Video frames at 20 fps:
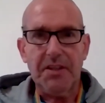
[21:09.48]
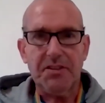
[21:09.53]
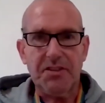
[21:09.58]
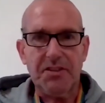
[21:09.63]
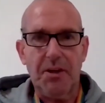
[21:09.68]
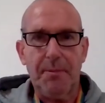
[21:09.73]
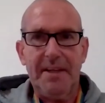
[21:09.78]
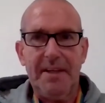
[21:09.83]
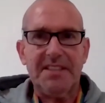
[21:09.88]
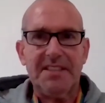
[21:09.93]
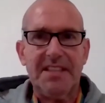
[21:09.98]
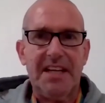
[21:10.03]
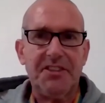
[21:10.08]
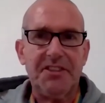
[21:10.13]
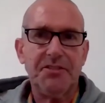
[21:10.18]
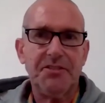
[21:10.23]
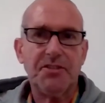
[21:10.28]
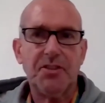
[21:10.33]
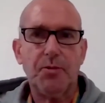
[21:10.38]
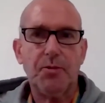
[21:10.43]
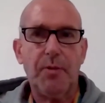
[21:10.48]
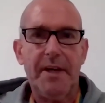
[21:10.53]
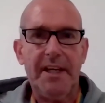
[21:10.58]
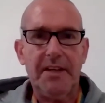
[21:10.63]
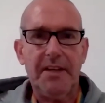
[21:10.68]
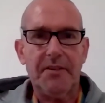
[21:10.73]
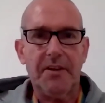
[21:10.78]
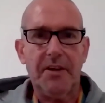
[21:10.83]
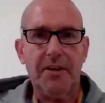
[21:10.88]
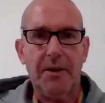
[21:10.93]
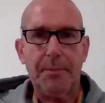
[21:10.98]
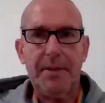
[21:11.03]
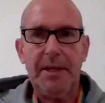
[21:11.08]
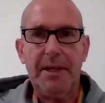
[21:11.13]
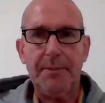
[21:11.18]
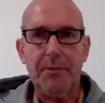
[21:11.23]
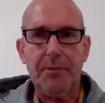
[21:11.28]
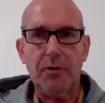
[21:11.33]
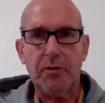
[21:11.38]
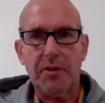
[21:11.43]
so many sessions a week that
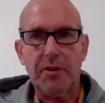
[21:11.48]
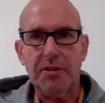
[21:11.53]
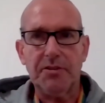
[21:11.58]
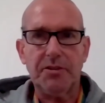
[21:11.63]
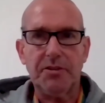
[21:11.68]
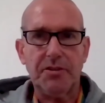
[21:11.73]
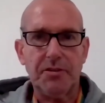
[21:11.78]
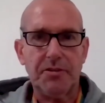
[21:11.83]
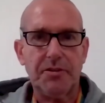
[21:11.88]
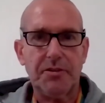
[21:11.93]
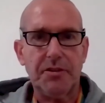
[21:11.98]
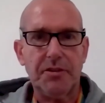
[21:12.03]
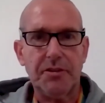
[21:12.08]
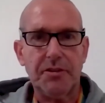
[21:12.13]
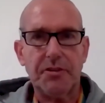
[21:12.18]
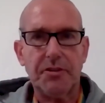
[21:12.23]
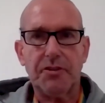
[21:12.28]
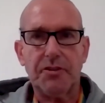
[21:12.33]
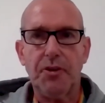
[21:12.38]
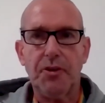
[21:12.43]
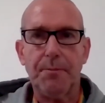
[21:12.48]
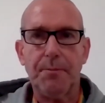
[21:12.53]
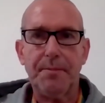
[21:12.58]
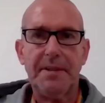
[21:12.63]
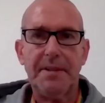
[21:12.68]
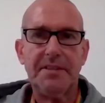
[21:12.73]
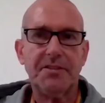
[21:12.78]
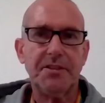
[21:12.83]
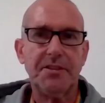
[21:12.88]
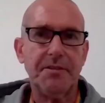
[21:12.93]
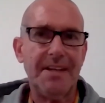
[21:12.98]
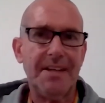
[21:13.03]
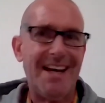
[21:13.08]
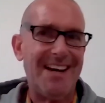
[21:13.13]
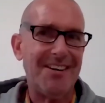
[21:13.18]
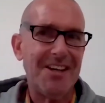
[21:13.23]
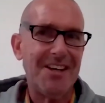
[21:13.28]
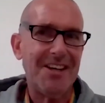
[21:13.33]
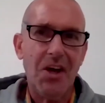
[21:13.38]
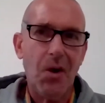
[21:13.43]
people can jump into. Now,
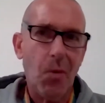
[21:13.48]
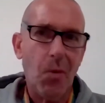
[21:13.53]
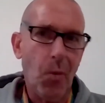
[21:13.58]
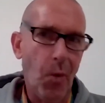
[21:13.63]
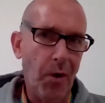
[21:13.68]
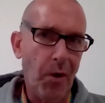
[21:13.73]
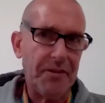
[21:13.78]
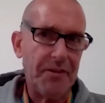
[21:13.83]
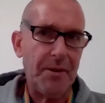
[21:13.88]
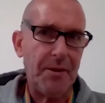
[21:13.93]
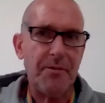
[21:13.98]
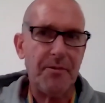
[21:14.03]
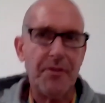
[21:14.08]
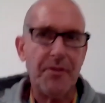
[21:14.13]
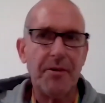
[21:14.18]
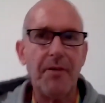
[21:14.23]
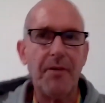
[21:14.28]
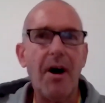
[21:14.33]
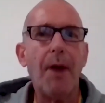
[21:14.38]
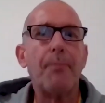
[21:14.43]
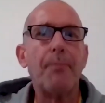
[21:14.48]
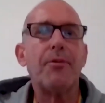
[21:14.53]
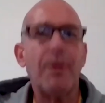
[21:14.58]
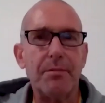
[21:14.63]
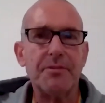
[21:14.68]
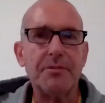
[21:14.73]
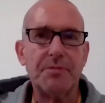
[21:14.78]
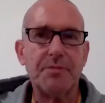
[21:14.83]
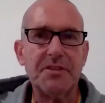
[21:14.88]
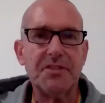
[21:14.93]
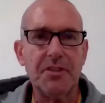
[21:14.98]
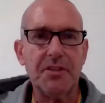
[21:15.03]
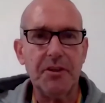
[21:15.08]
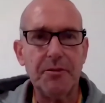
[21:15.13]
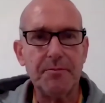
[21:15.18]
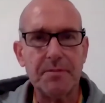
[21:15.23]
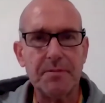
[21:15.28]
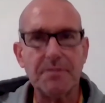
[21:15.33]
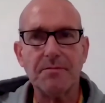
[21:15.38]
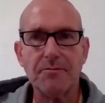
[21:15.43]
one of the there are problems with
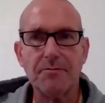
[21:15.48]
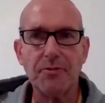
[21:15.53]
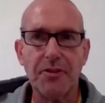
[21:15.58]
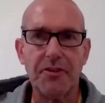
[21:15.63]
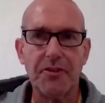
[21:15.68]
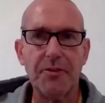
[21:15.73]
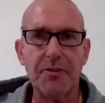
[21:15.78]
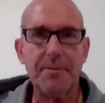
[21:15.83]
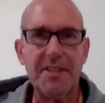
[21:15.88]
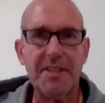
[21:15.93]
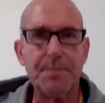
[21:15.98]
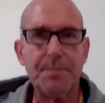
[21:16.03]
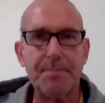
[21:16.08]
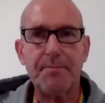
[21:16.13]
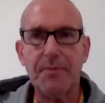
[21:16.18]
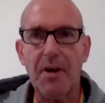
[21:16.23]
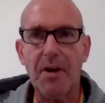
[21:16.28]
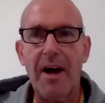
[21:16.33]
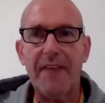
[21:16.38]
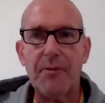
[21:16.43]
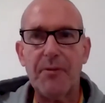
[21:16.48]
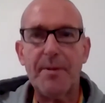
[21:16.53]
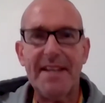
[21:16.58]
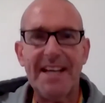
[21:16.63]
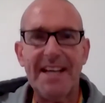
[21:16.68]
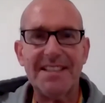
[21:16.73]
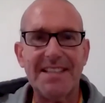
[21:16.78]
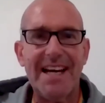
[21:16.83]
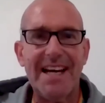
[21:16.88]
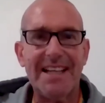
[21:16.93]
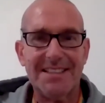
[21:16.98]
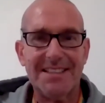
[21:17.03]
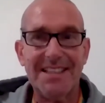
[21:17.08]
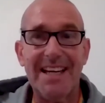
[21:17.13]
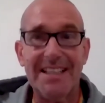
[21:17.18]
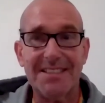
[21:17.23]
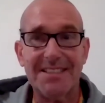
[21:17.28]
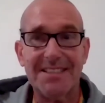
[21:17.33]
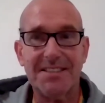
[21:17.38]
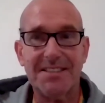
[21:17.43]
Zoom. One of them is not everybody has
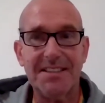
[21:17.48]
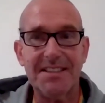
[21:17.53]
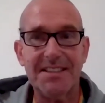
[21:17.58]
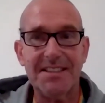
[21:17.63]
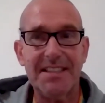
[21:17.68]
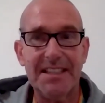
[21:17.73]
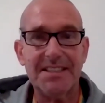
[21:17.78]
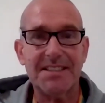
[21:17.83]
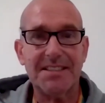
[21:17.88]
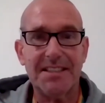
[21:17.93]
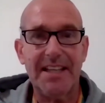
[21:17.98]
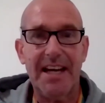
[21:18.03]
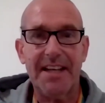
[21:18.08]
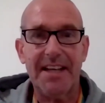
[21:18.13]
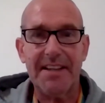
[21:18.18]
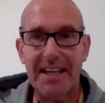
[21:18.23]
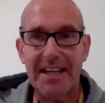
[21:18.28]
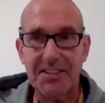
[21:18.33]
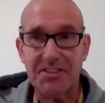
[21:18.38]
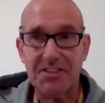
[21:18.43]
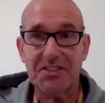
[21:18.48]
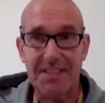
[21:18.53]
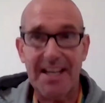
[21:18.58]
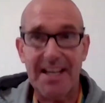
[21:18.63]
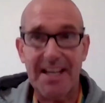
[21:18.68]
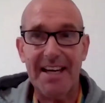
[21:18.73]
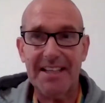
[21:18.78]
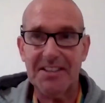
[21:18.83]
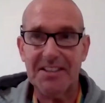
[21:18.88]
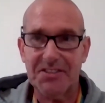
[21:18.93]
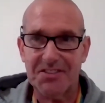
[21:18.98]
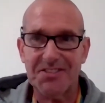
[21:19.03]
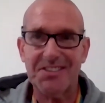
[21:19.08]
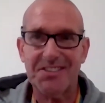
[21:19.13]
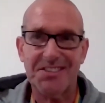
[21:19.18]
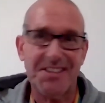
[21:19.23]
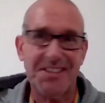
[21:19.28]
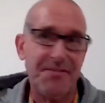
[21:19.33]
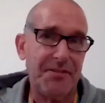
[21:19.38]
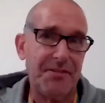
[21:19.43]
access to the internet, and that is that is
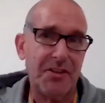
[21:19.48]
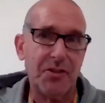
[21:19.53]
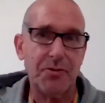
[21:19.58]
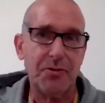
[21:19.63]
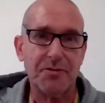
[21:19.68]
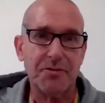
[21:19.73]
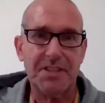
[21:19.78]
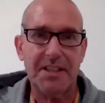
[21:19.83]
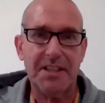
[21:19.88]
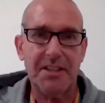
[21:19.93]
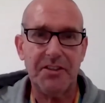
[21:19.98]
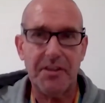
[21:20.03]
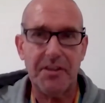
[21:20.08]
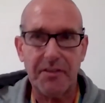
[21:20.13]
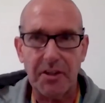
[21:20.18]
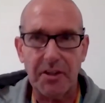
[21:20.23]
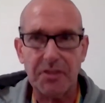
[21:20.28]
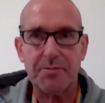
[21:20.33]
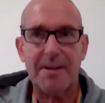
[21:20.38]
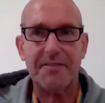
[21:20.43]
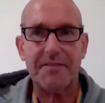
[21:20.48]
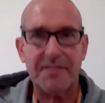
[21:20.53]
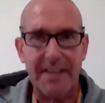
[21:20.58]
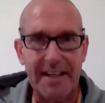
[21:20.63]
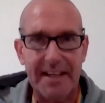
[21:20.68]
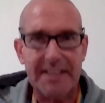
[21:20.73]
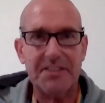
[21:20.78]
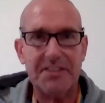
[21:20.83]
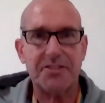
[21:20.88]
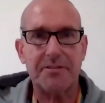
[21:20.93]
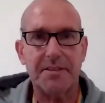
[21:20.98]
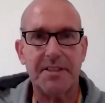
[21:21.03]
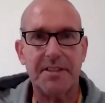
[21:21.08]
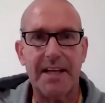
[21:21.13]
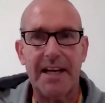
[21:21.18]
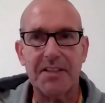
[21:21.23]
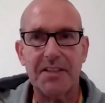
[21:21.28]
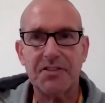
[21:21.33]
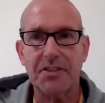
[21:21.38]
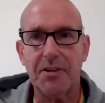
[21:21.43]
the difficulty, and you've got to have data and
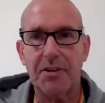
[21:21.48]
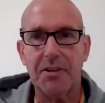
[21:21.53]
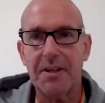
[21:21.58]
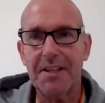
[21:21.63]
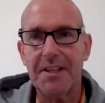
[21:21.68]
that. So